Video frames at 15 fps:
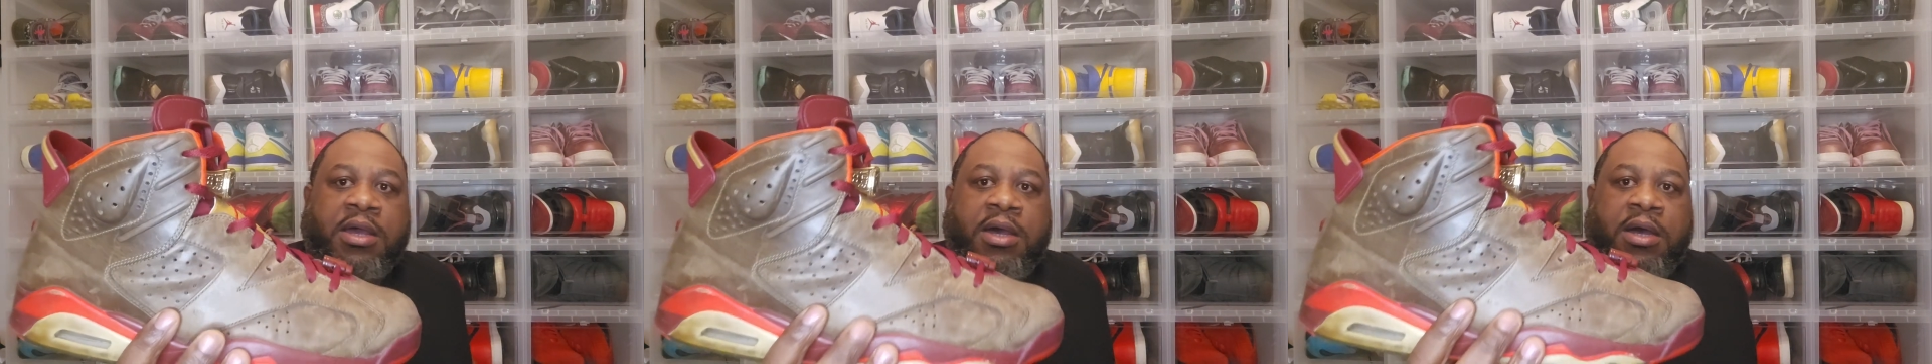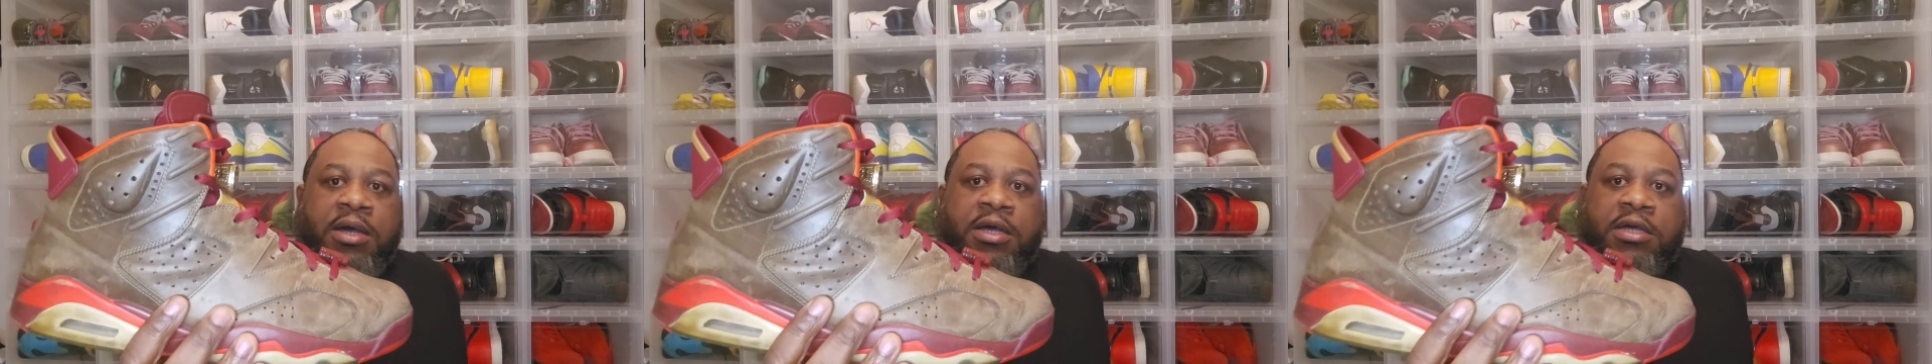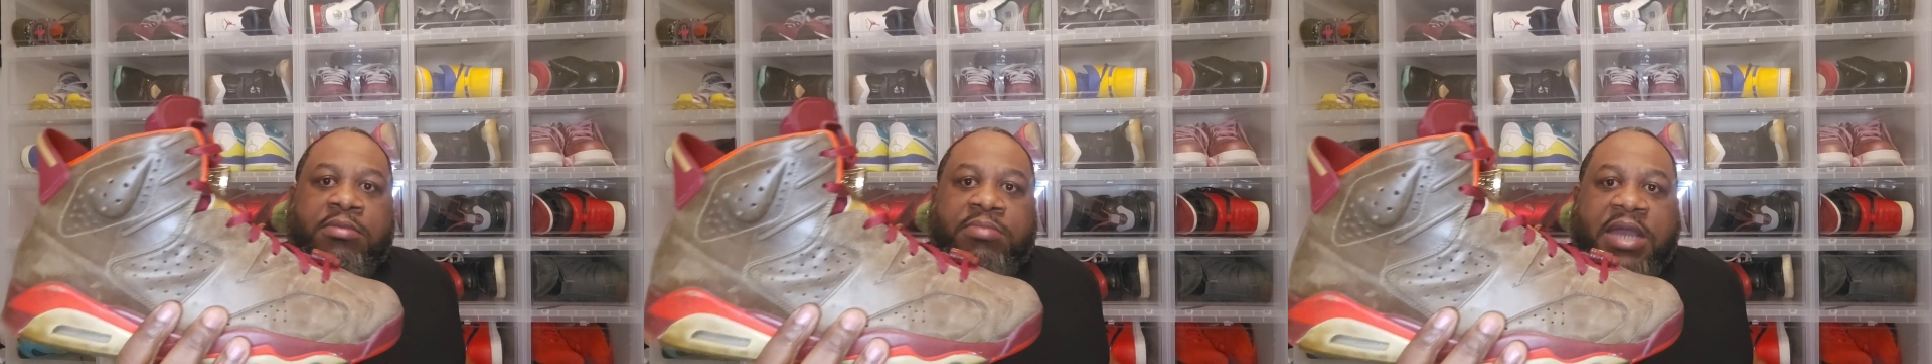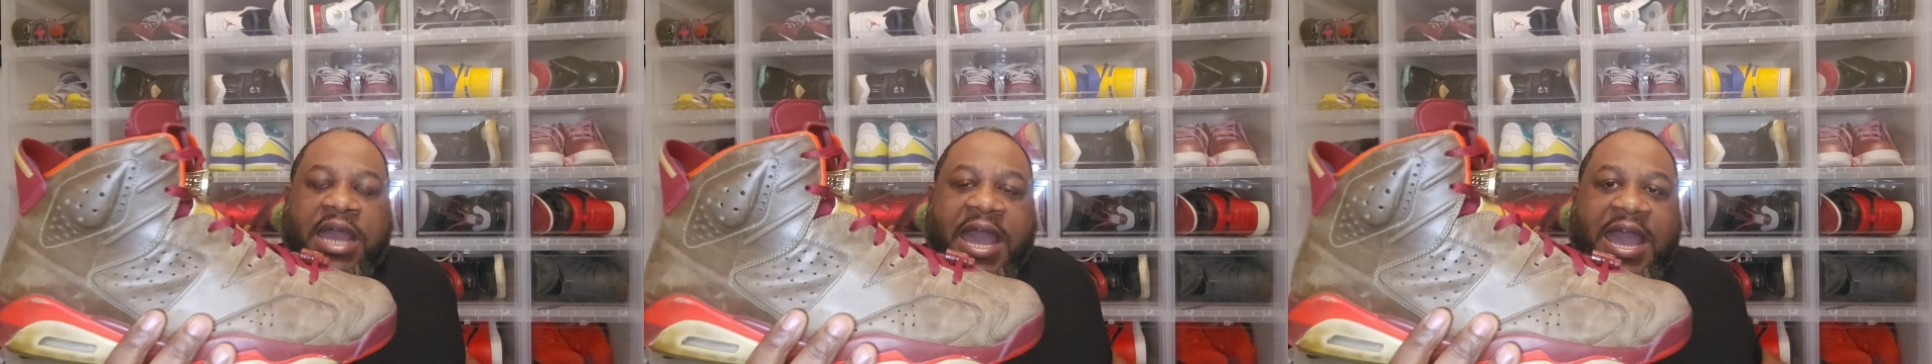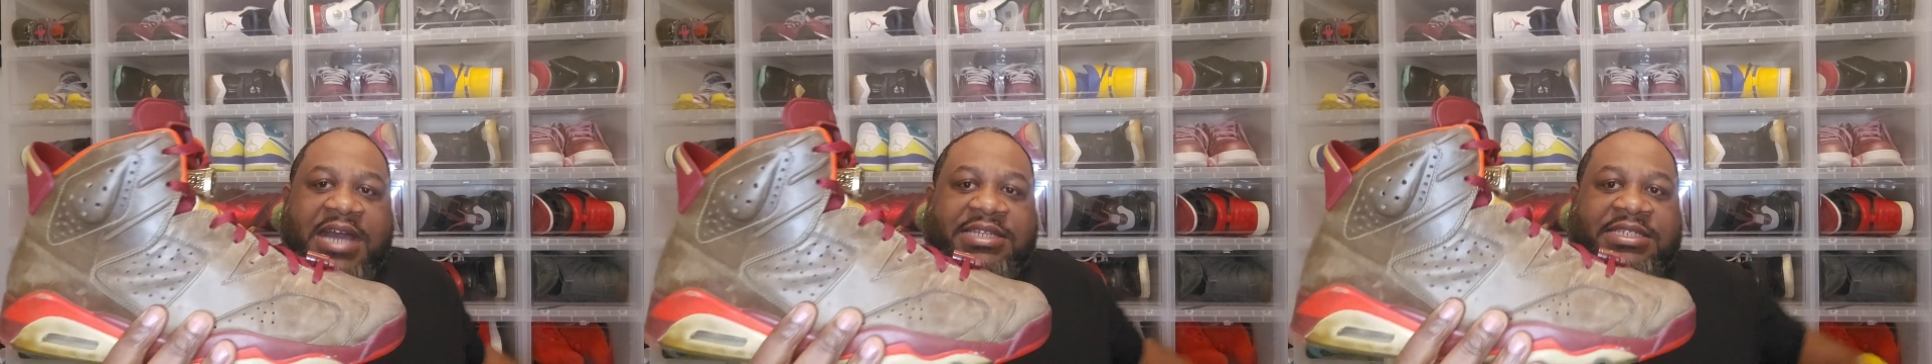It
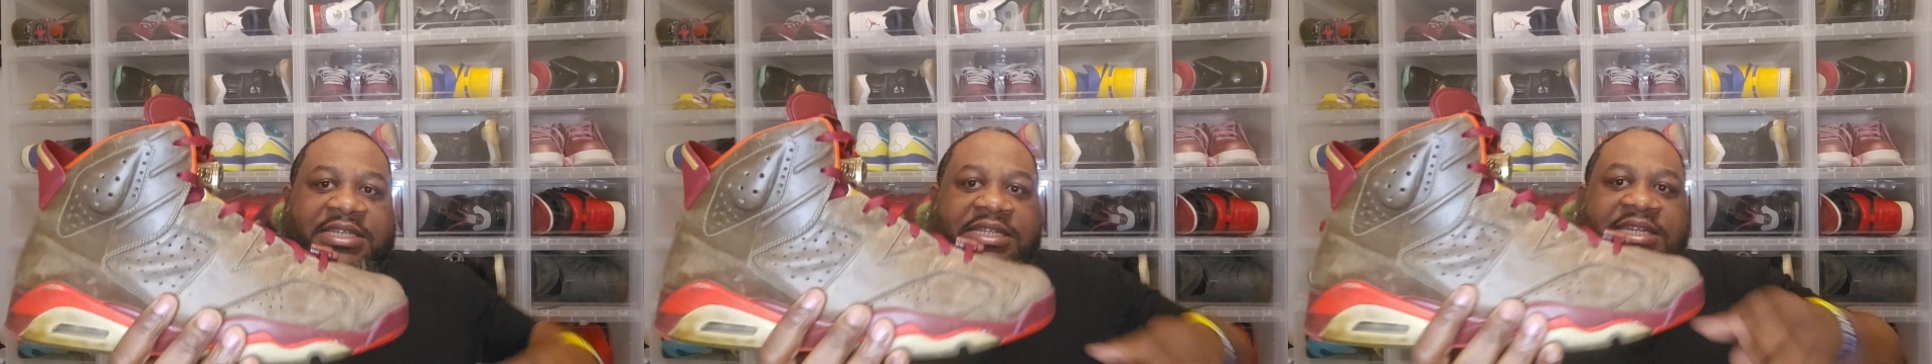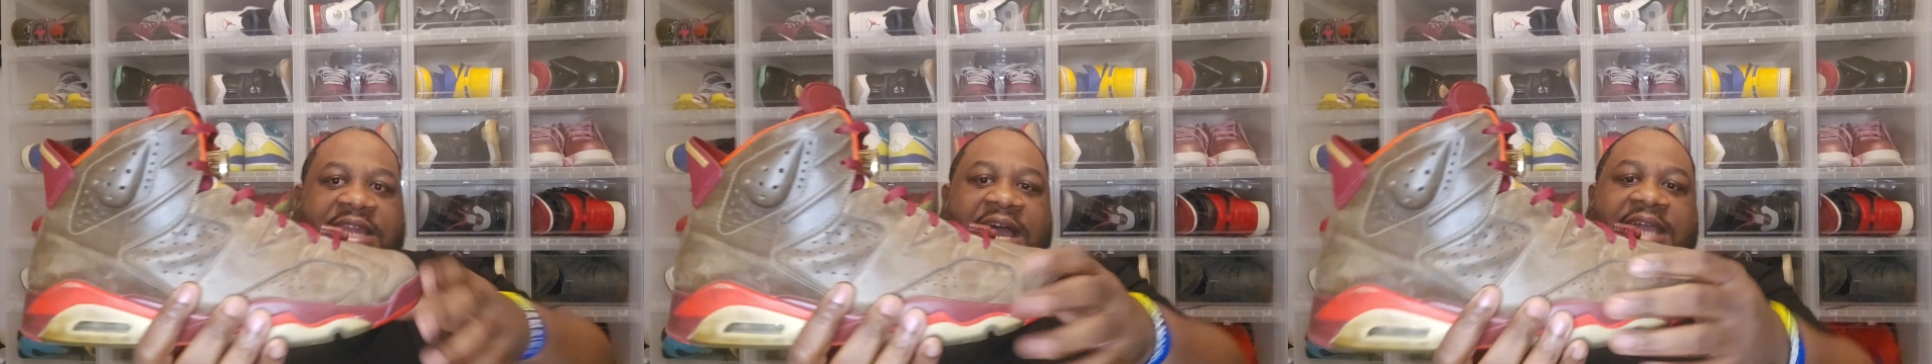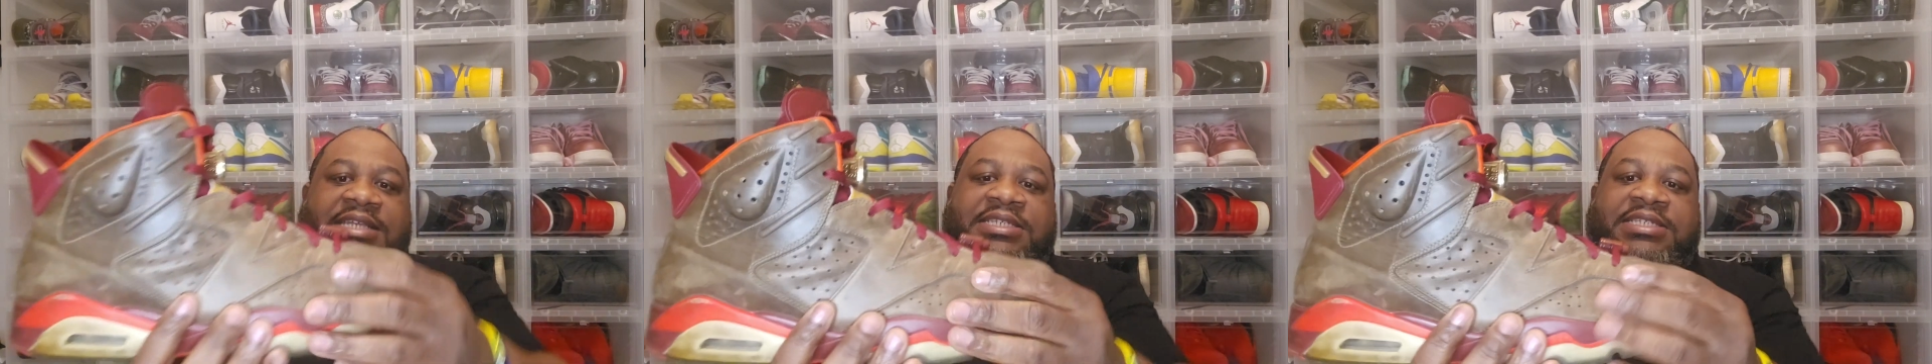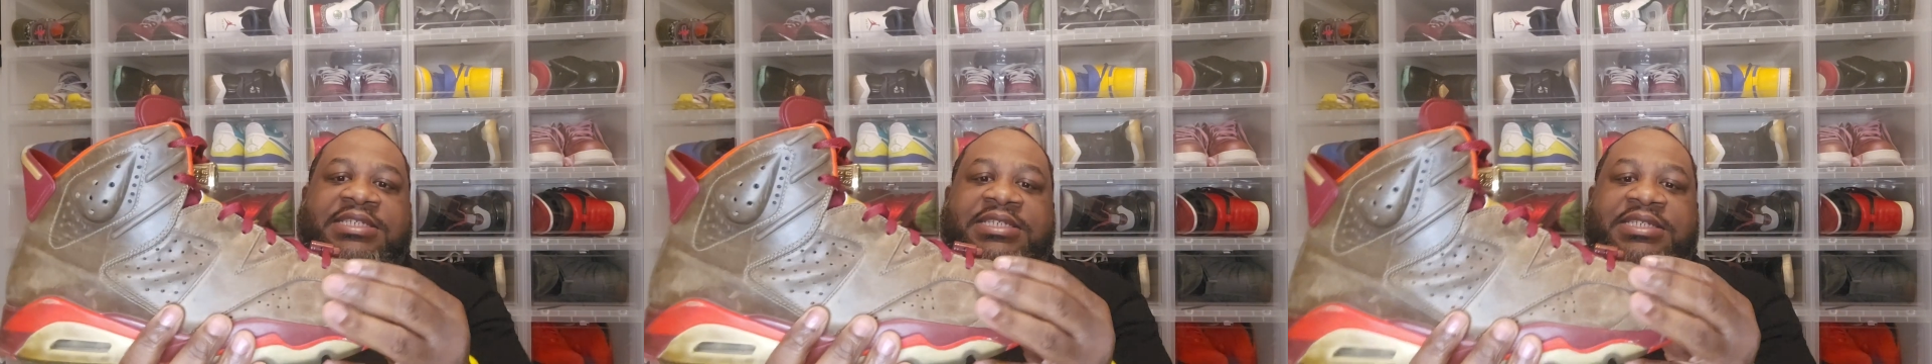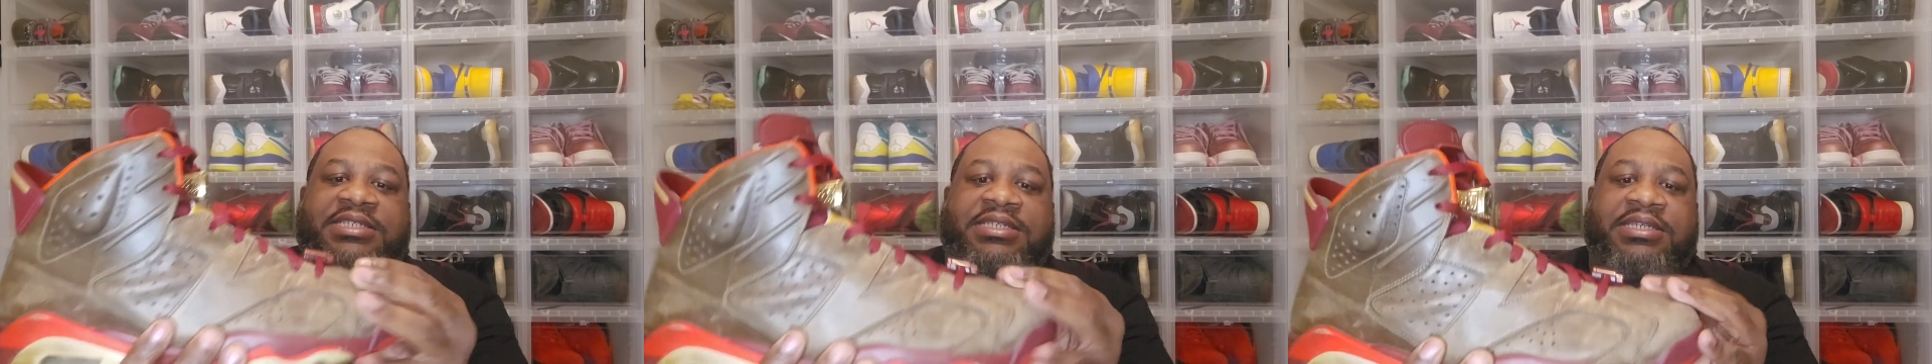has a
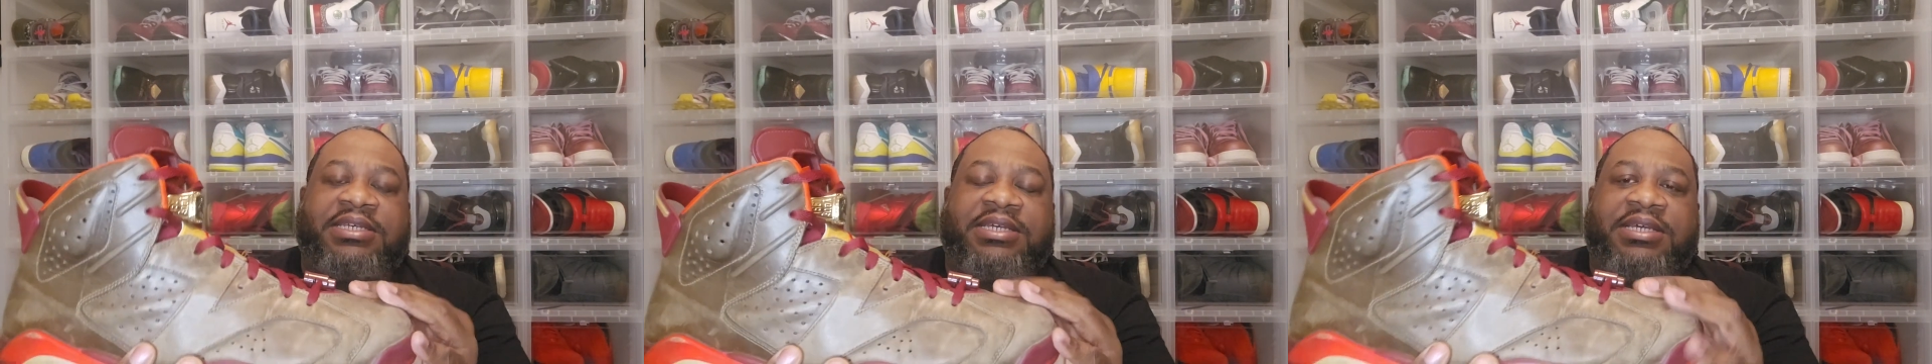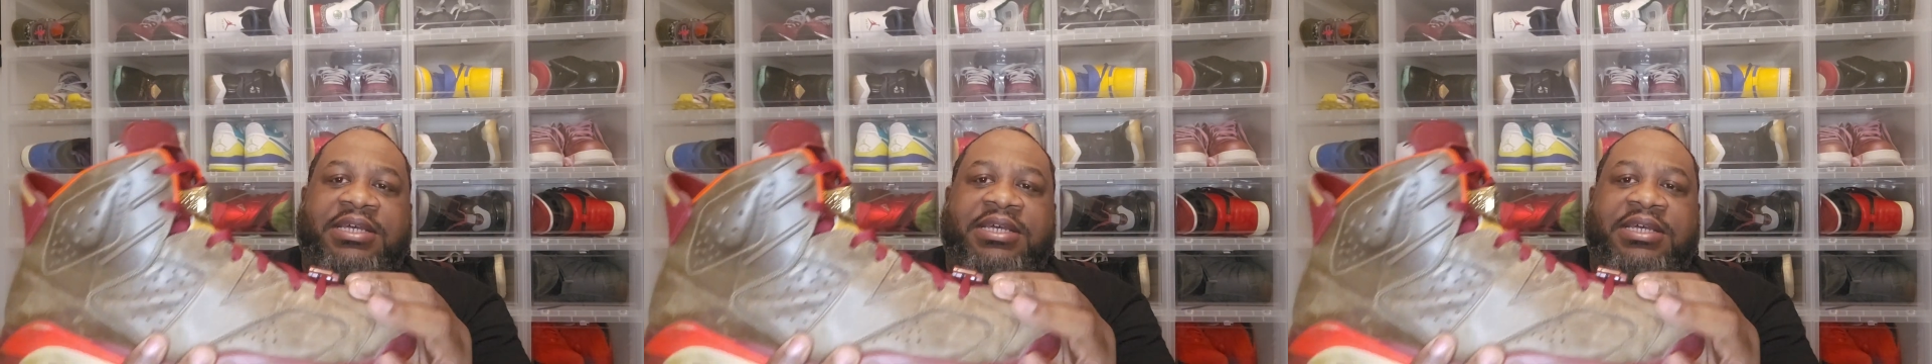nice,